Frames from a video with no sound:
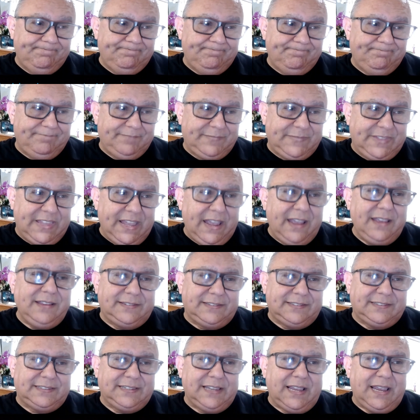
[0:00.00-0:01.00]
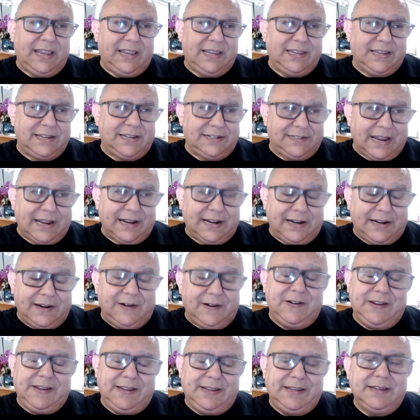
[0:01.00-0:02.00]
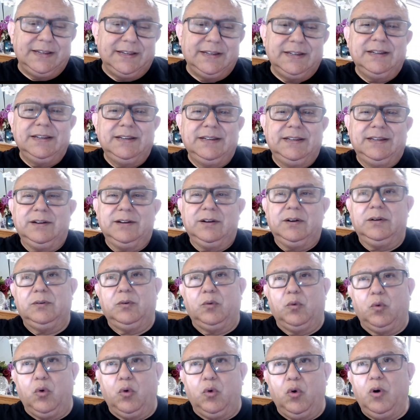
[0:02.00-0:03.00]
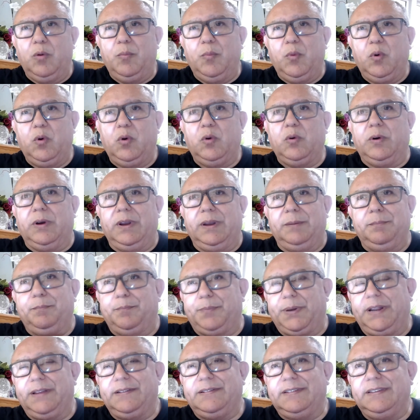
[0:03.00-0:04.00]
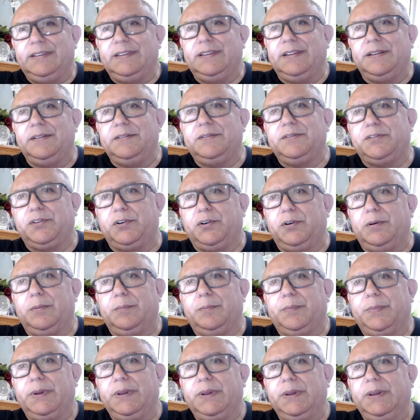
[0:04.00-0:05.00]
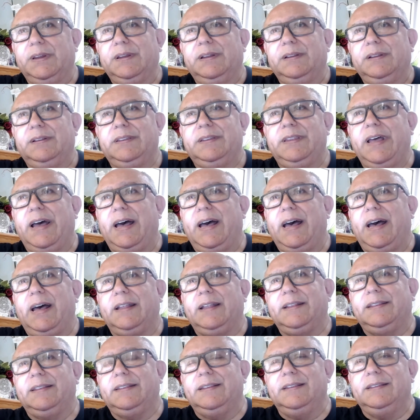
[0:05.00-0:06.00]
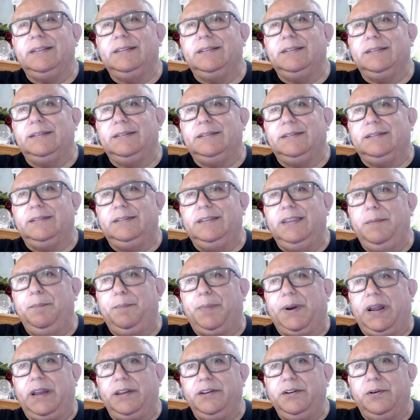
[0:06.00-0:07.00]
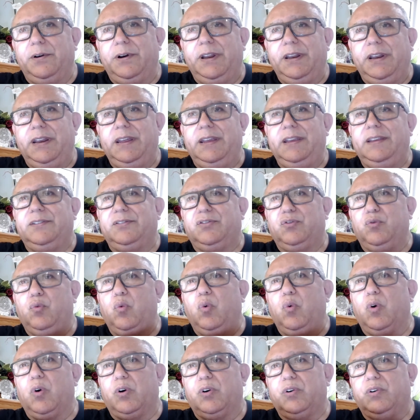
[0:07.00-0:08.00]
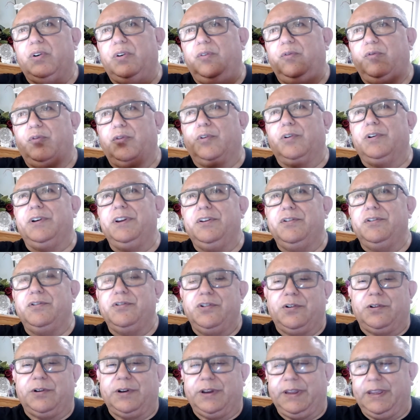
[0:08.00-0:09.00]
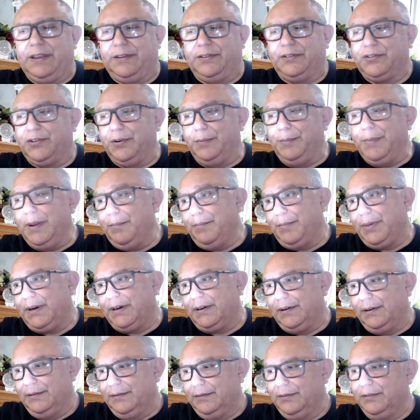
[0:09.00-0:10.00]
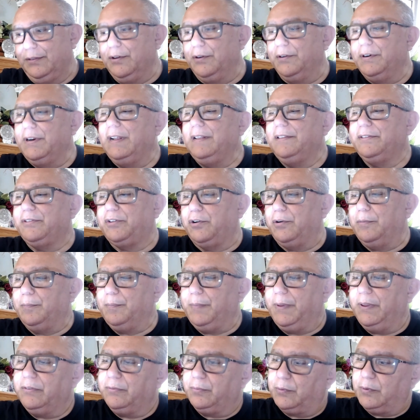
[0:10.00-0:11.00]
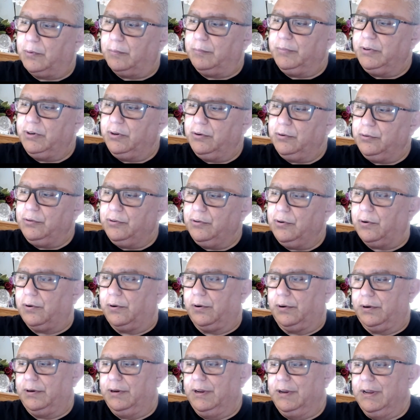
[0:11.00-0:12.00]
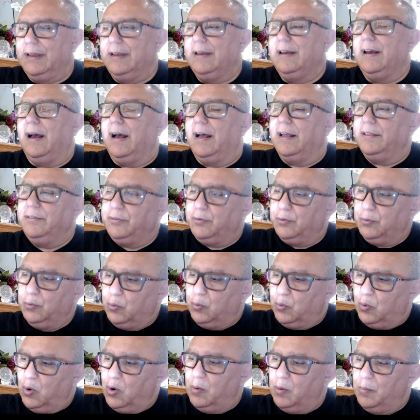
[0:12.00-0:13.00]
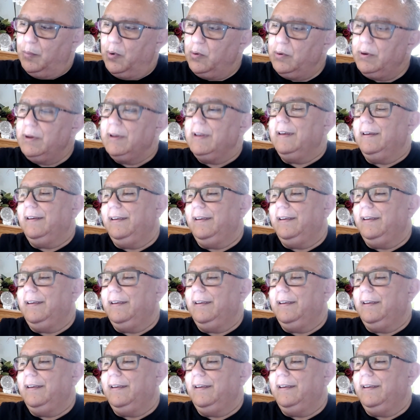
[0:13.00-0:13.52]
they say and agree, CUOMO and President Trump, that the priority is work for New Yorkers. Remember, Donald Trump is from New York. Andrew CUOMO is